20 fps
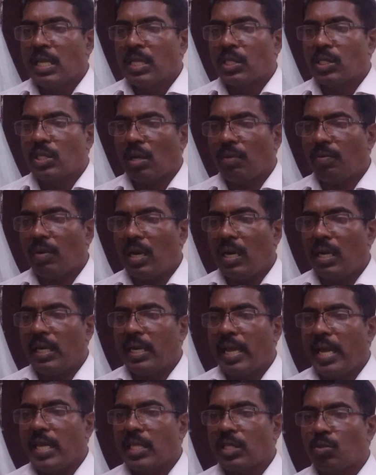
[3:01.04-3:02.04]
several
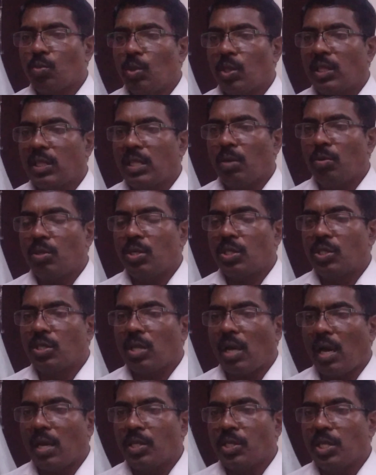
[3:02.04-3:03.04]
days without
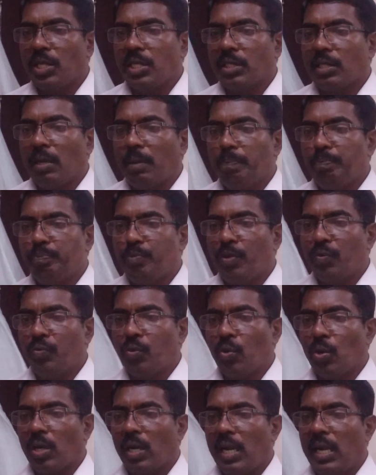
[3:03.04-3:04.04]
charging them
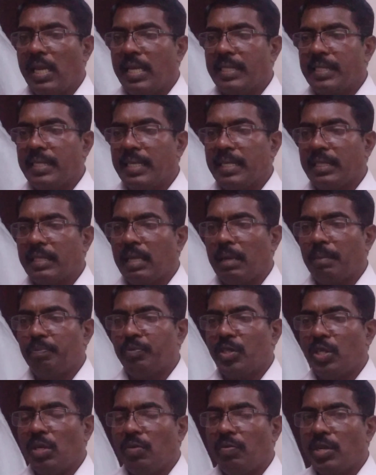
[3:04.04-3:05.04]
before releasing
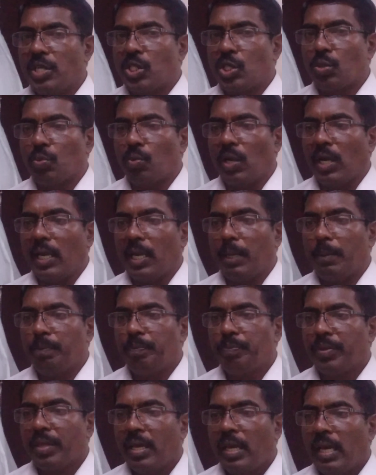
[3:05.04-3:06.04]
them eventually.
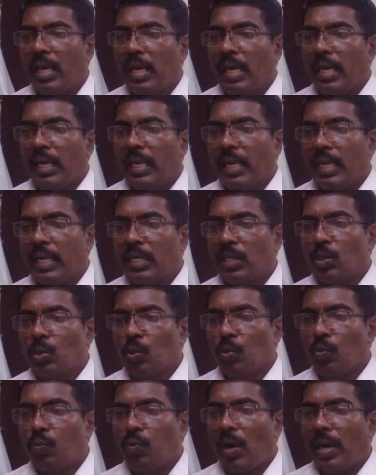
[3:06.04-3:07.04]
In
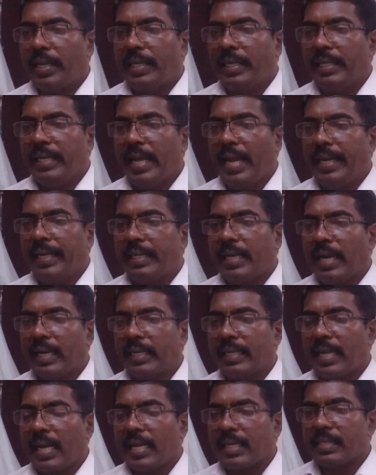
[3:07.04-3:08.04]
248
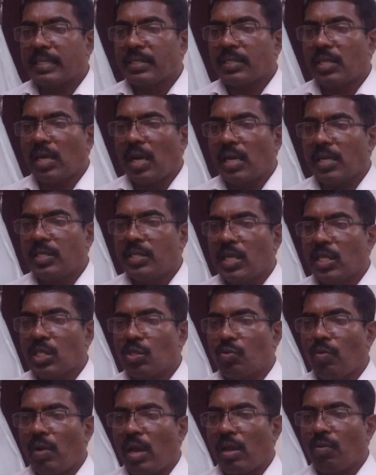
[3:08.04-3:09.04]
attacks,
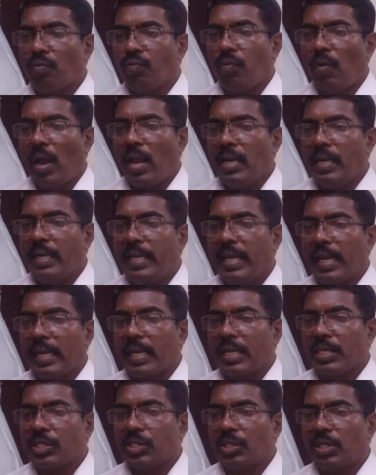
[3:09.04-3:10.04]
charges were filed
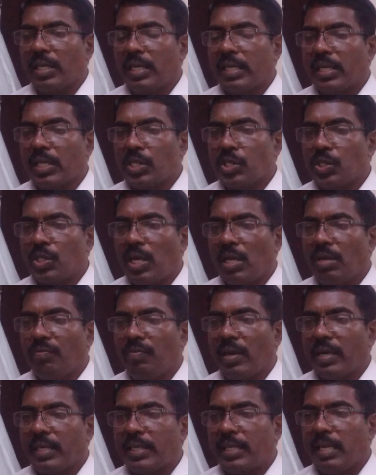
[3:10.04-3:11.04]
against the
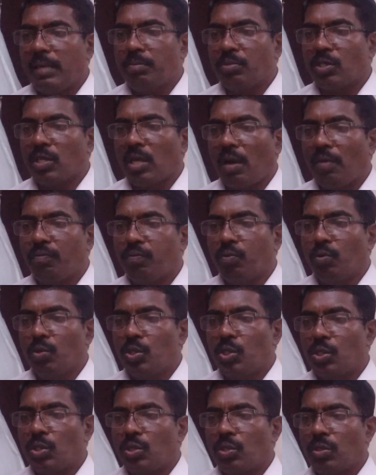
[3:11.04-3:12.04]
Christian victims of
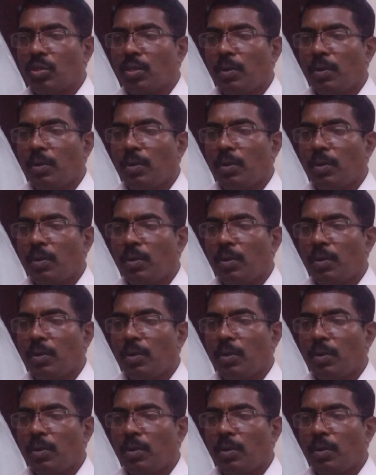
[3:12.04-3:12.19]
which